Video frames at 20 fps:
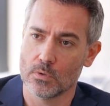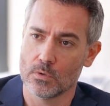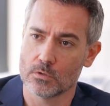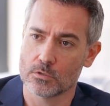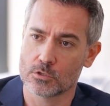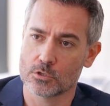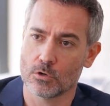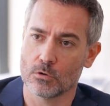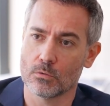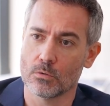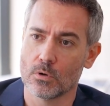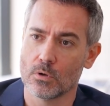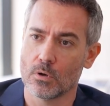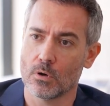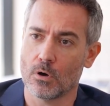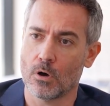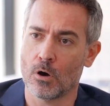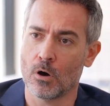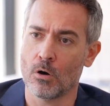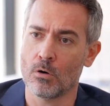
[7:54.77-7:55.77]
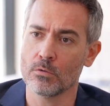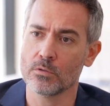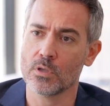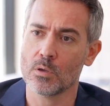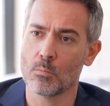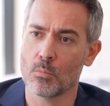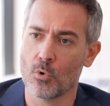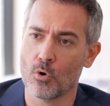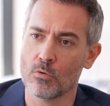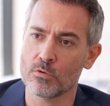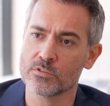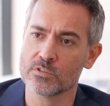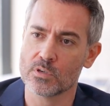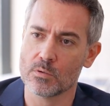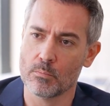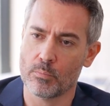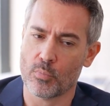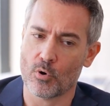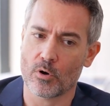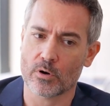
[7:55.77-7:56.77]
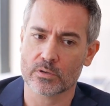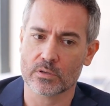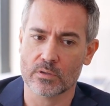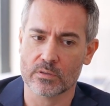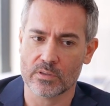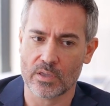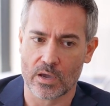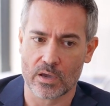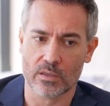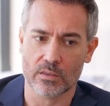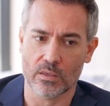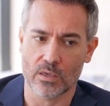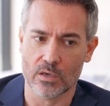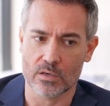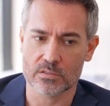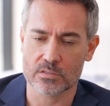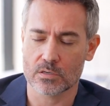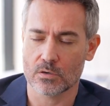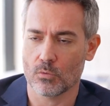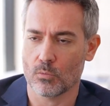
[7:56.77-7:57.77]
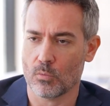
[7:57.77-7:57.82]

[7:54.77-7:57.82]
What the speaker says: So all the most important techniques